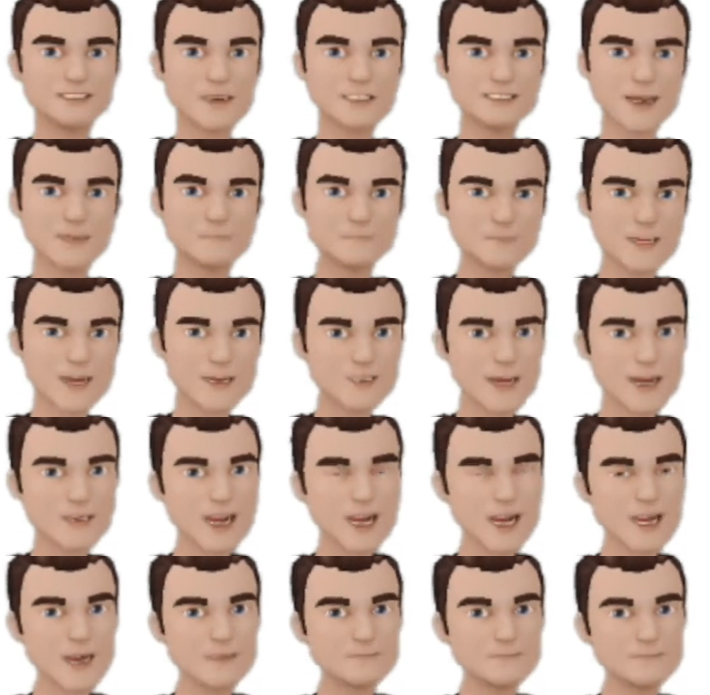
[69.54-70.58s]
example, we
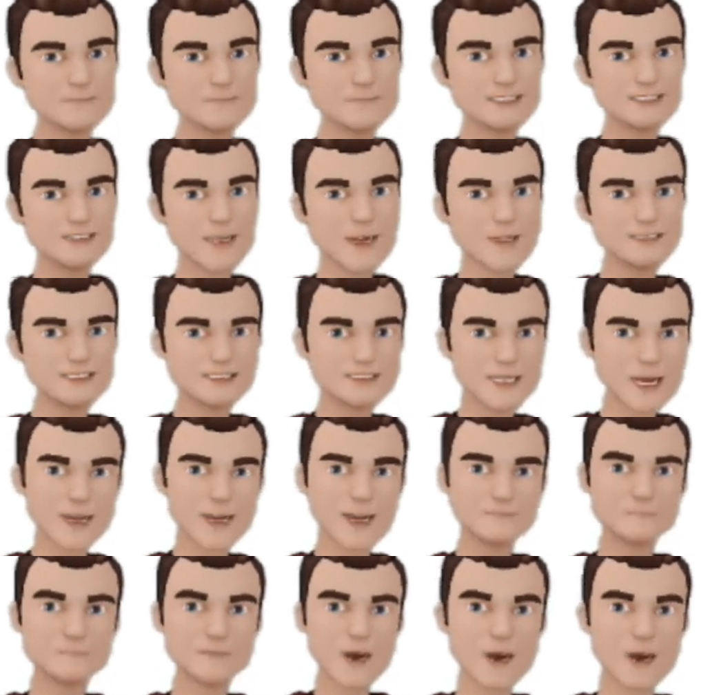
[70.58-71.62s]
have, since
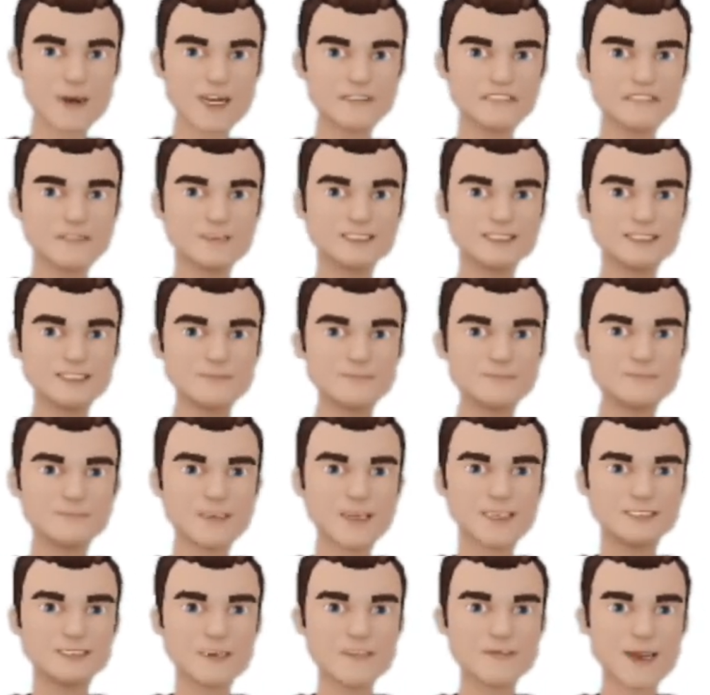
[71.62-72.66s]
someone left
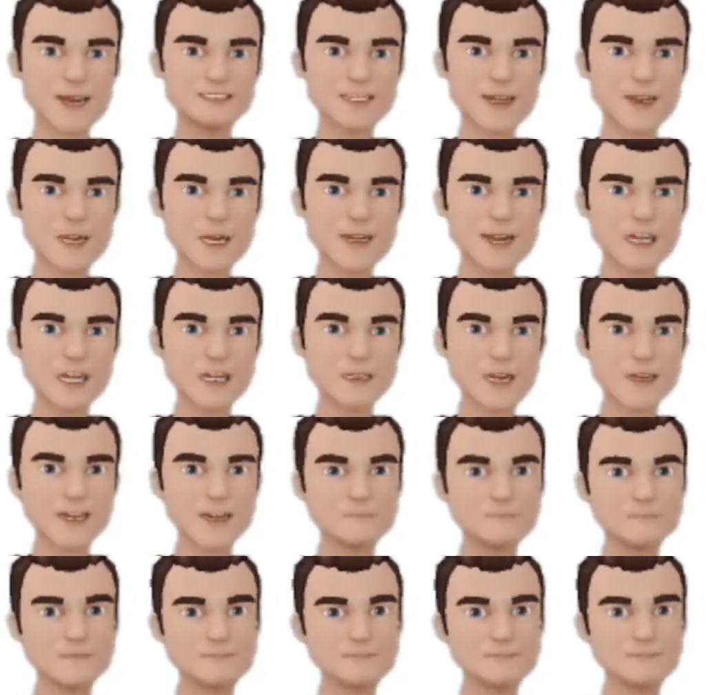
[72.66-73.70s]
the freezer door
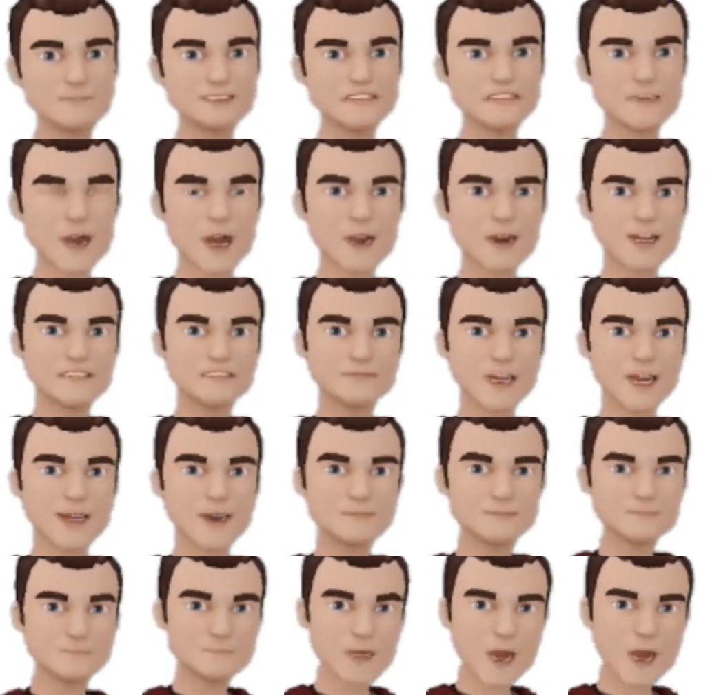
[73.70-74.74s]
open, all the
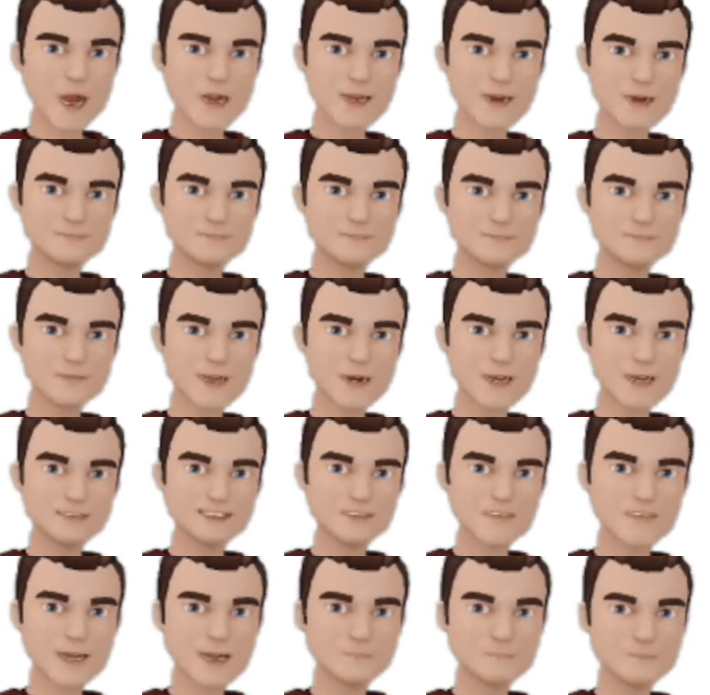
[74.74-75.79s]
food thawed and
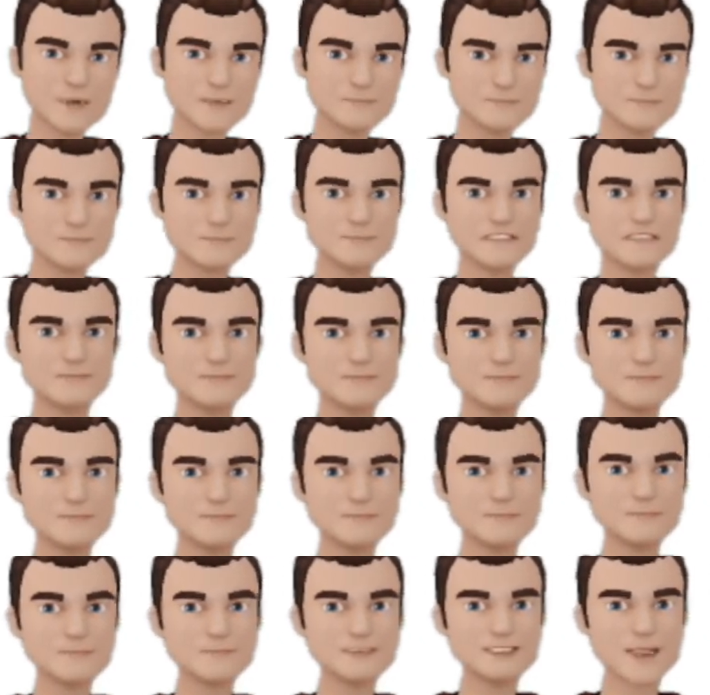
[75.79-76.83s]
was ruined.
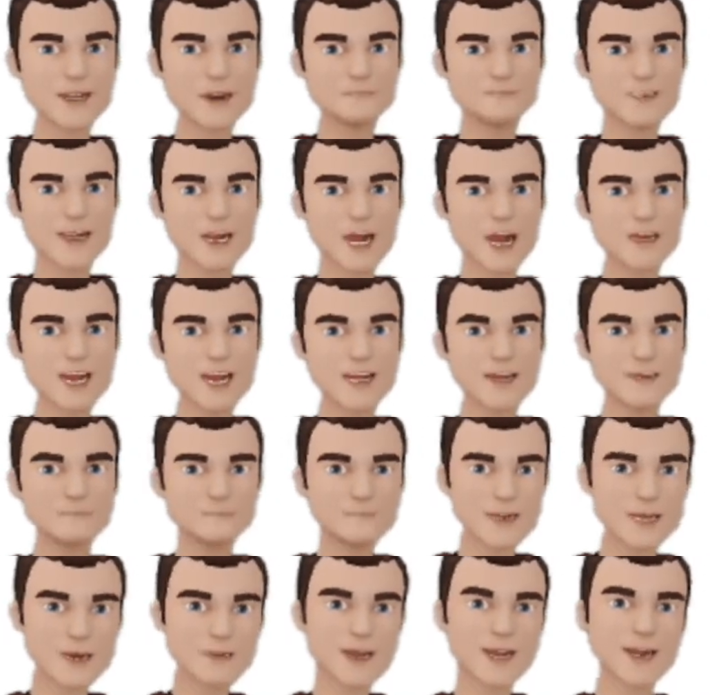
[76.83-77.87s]
So we
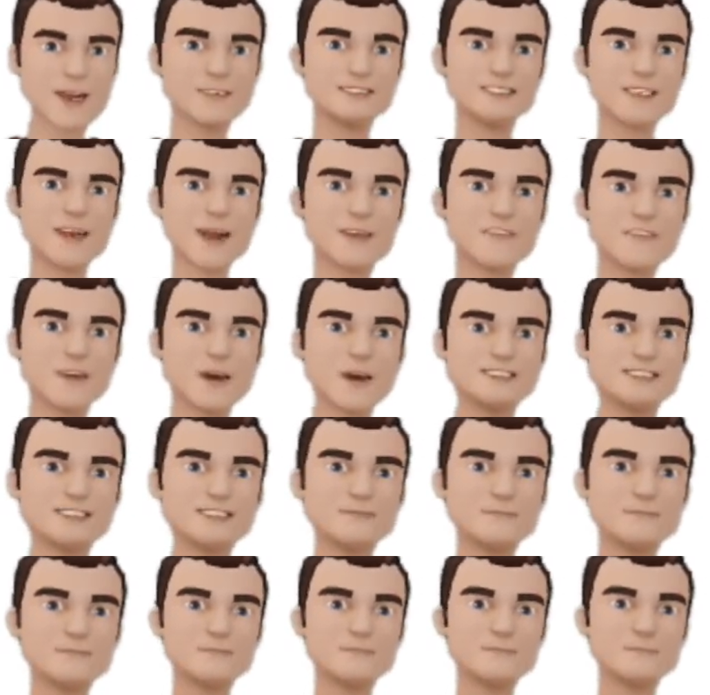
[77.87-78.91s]
added one of those words,
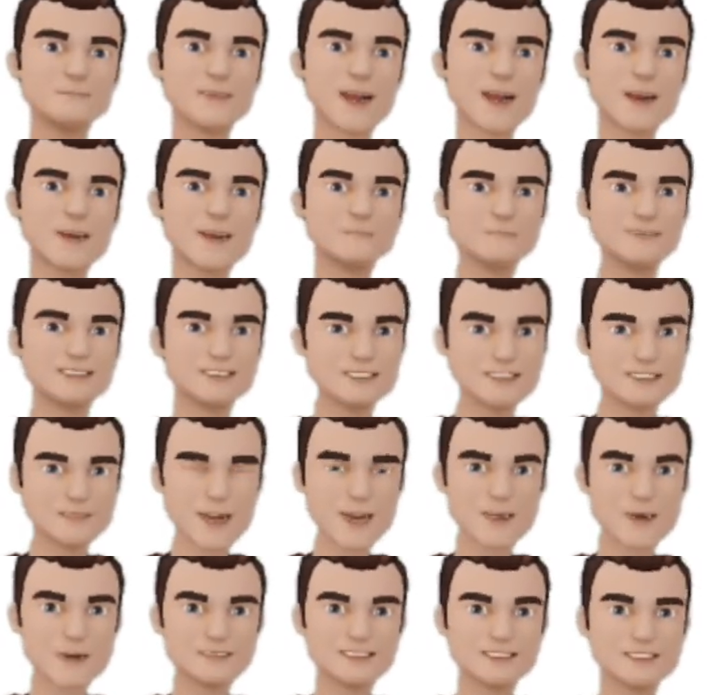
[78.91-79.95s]
we added
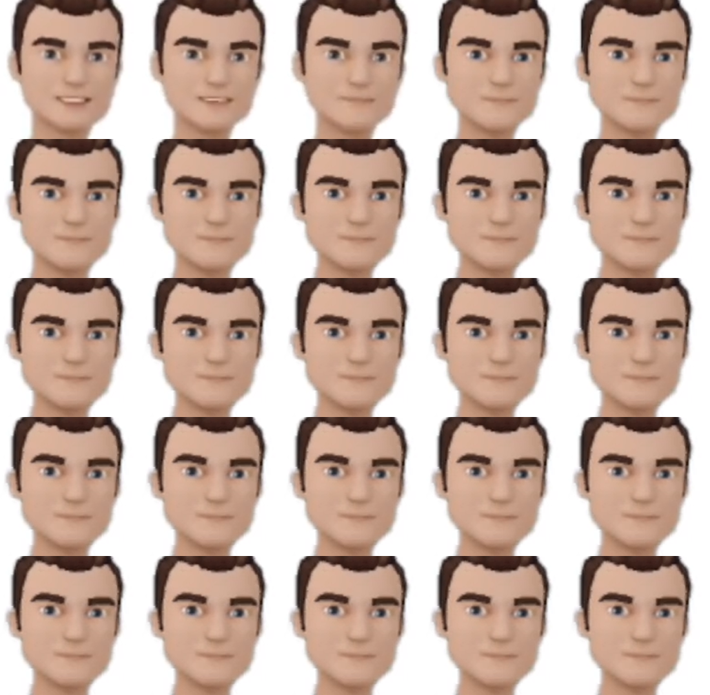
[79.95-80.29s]
since